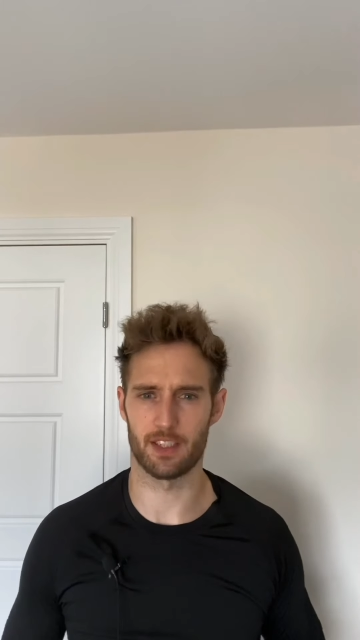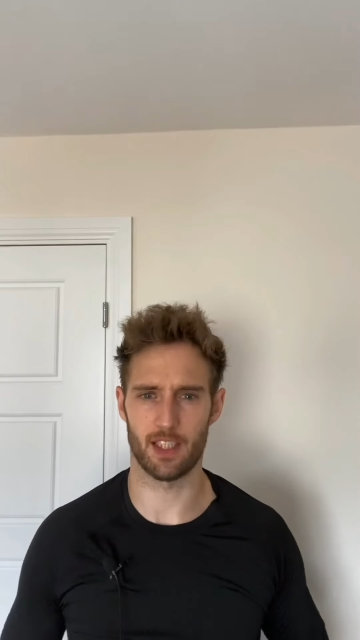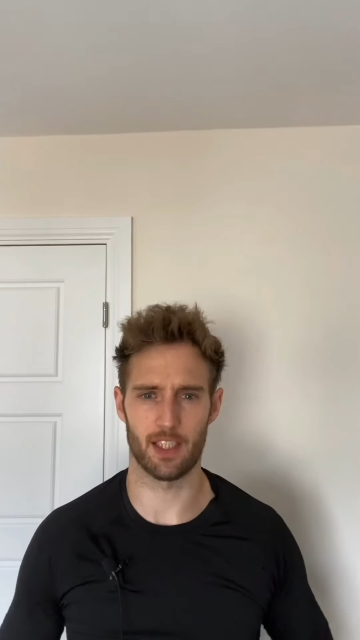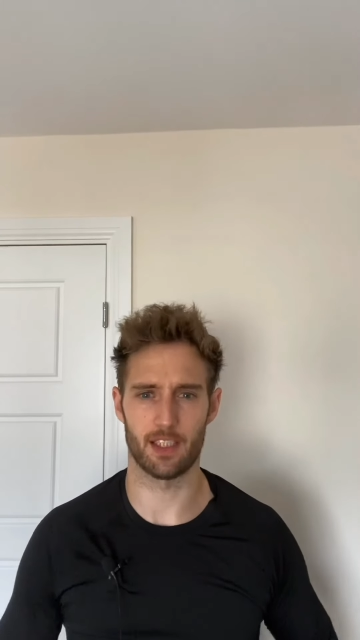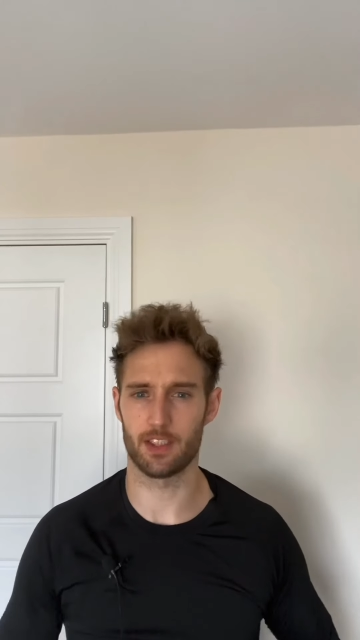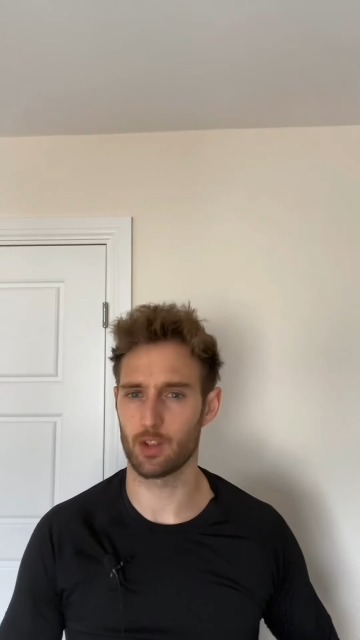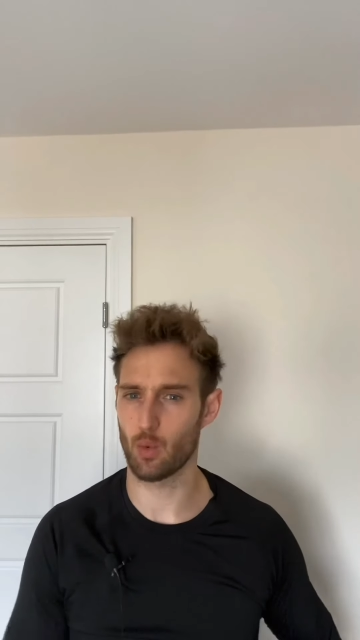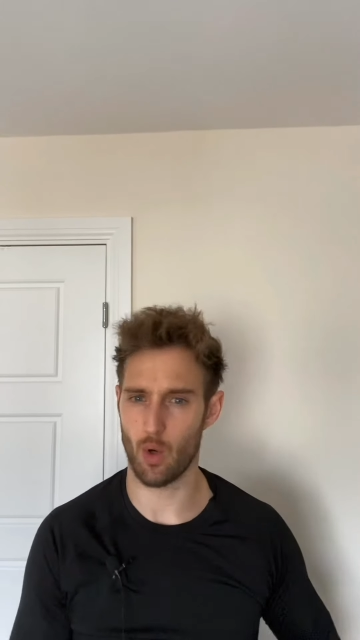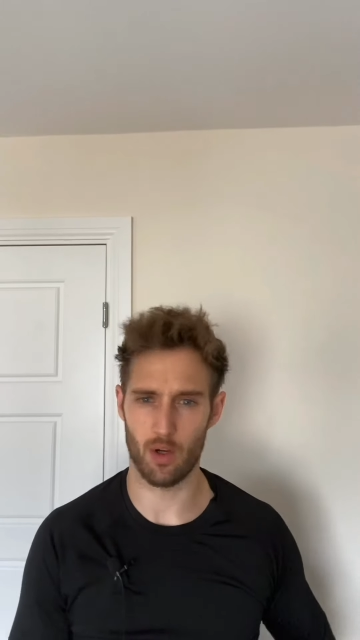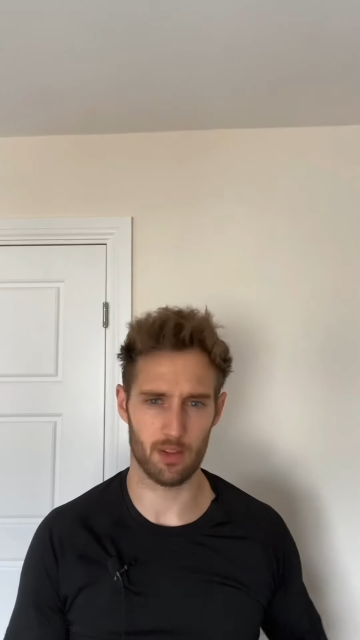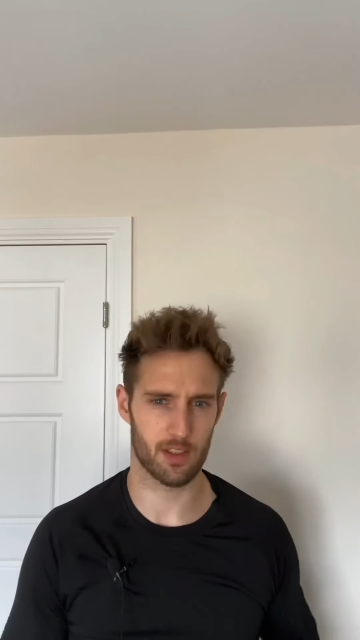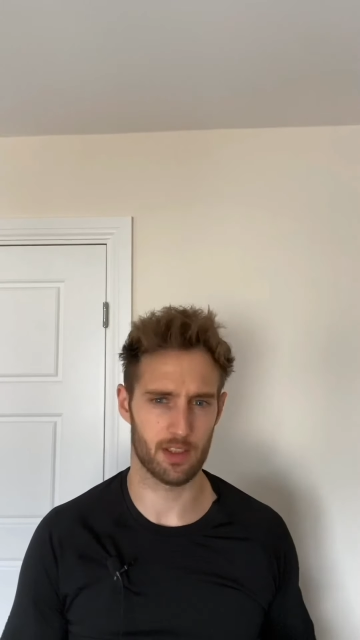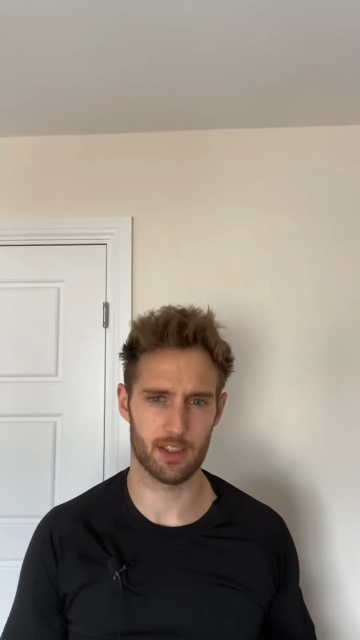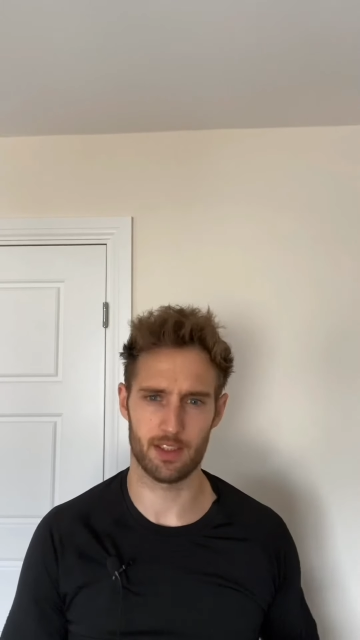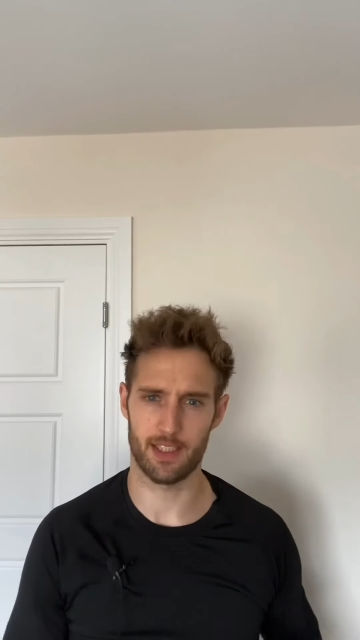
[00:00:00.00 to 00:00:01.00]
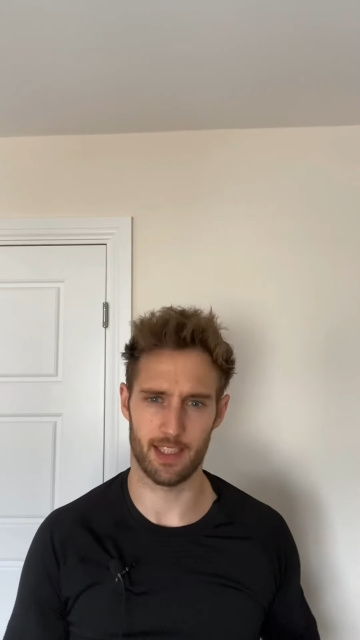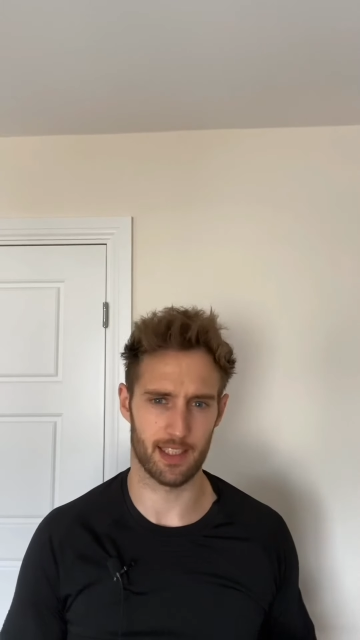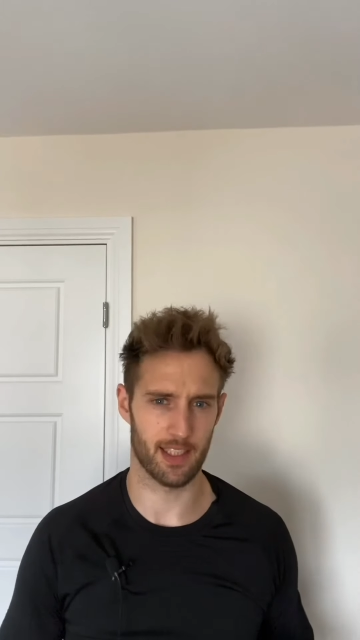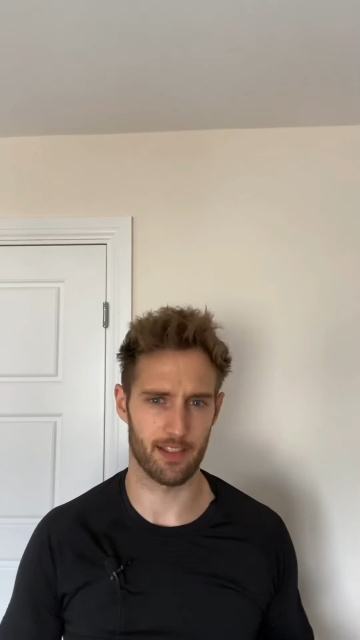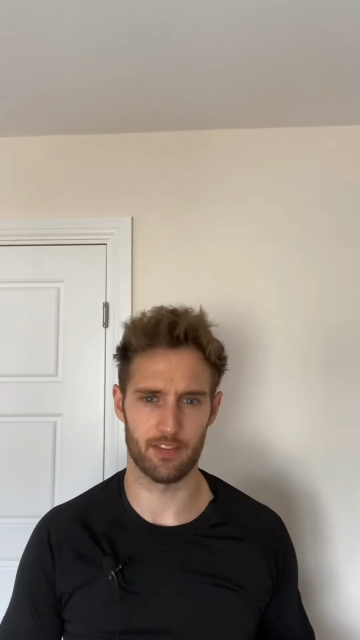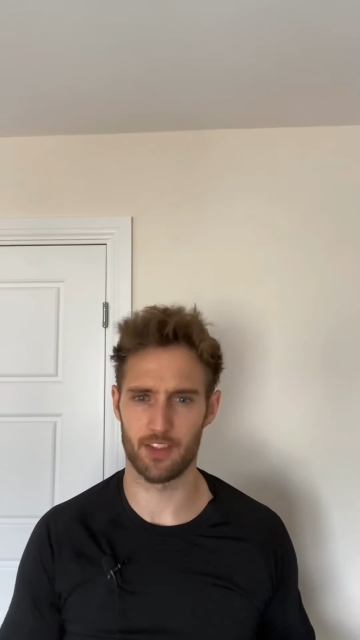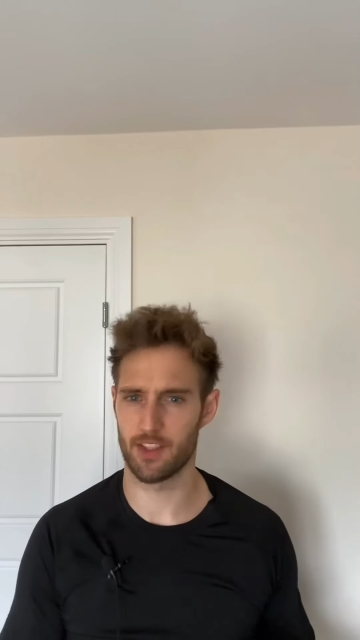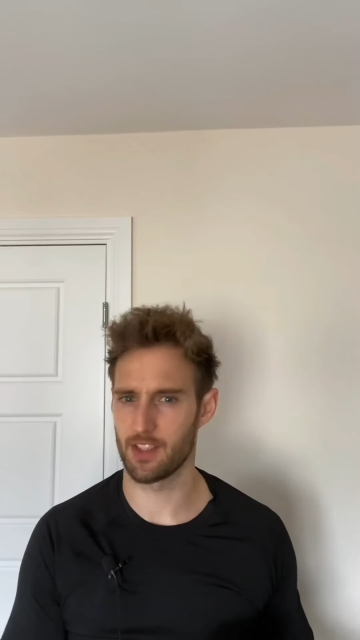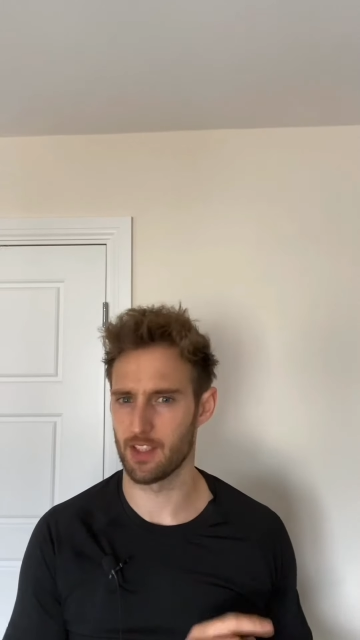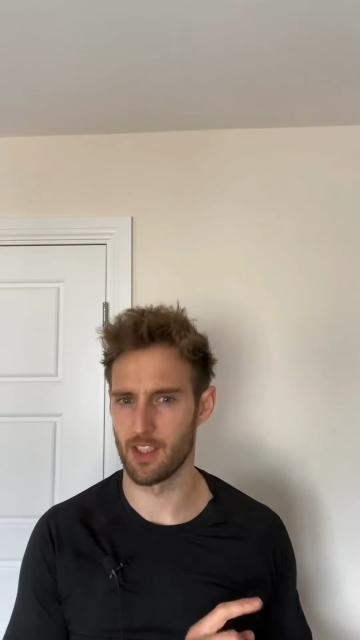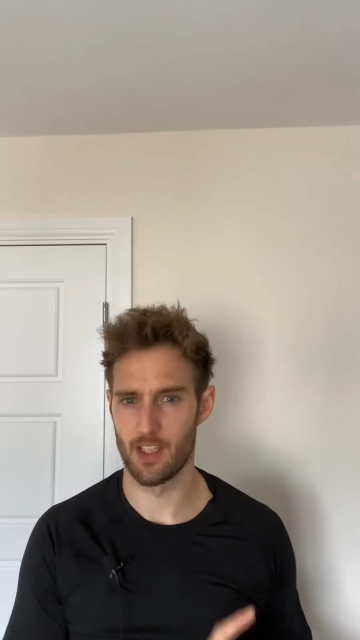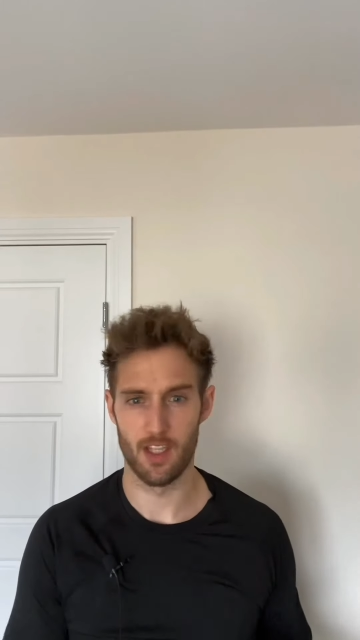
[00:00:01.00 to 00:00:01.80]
like squats, deadlifts,